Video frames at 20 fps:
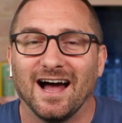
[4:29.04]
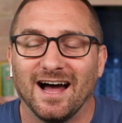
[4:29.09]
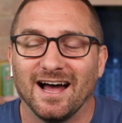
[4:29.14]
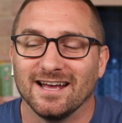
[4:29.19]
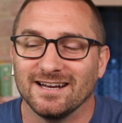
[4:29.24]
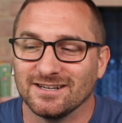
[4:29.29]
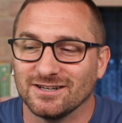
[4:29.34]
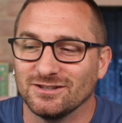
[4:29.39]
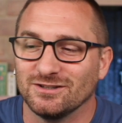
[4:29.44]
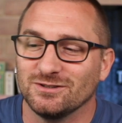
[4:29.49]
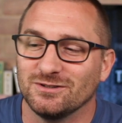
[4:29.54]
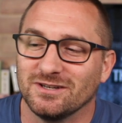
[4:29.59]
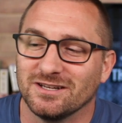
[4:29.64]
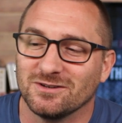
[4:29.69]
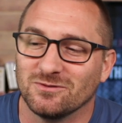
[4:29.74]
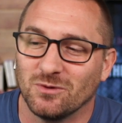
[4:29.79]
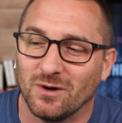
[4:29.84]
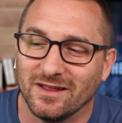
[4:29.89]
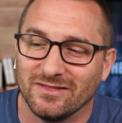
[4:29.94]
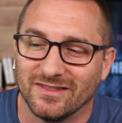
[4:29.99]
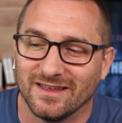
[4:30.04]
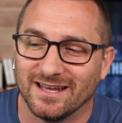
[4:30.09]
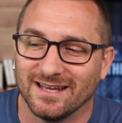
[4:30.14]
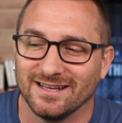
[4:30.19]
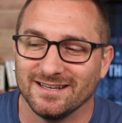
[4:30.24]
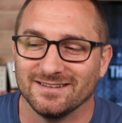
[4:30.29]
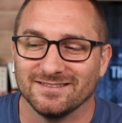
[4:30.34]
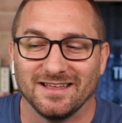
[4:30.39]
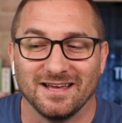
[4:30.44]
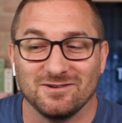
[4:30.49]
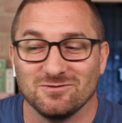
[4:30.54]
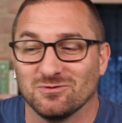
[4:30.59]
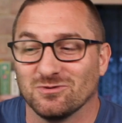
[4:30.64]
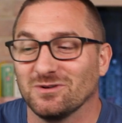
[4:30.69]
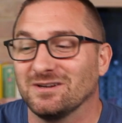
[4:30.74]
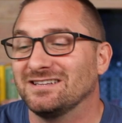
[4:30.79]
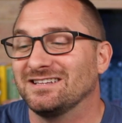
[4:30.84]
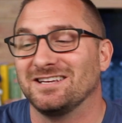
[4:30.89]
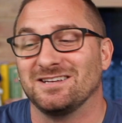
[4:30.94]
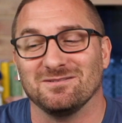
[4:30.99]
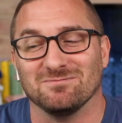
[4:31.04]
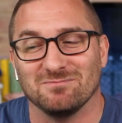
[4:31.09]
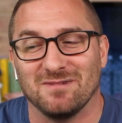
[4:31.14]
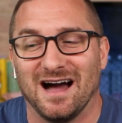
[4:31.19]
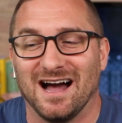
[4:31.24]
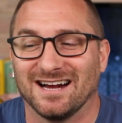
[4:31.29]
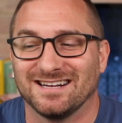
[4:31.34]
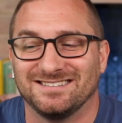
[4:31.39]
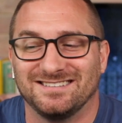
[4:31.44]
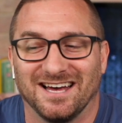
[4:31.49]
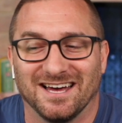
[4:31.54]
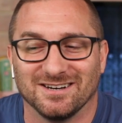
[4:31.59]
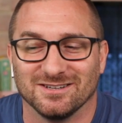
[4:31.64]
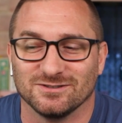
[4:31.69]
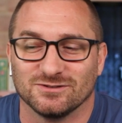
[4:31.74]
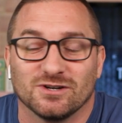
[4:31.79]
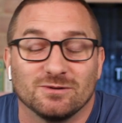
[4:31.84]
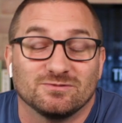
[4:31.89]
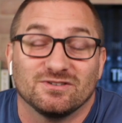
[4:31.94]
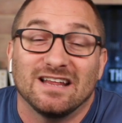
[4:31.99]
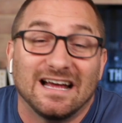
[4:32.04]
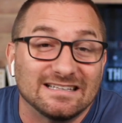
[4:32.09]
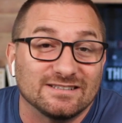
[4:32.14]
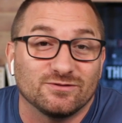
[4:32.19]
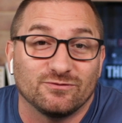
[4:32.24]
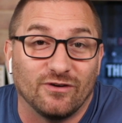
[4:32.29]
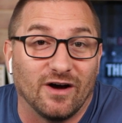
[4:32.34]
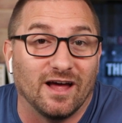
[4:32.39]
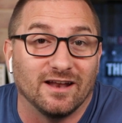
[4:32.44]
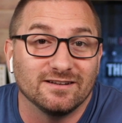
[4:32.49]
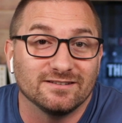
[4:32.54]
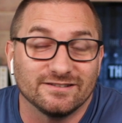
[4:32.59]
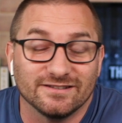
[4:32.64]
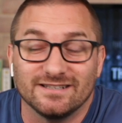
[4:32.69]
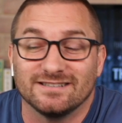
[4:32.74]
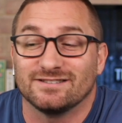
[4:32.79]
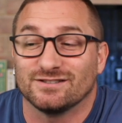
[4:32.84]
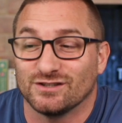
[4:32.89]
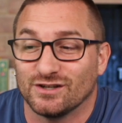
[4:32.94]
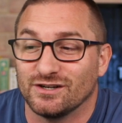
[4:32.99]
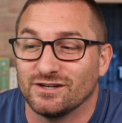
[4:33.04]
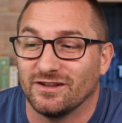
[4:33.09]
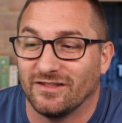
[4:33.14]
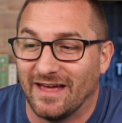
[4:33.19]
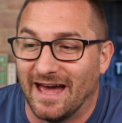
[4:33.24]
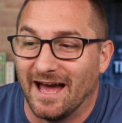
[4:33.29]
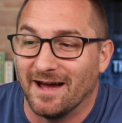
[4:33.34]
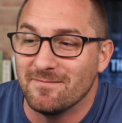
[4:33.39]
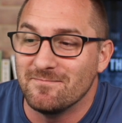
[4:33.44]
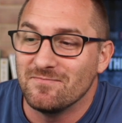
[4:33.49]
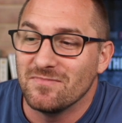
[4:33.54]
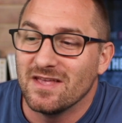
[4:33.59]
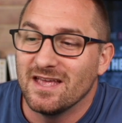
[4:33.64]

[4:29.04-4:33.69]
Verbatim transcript: Uh, including when they they really mocked Donald Trump. So that's fun, so let's turn to that.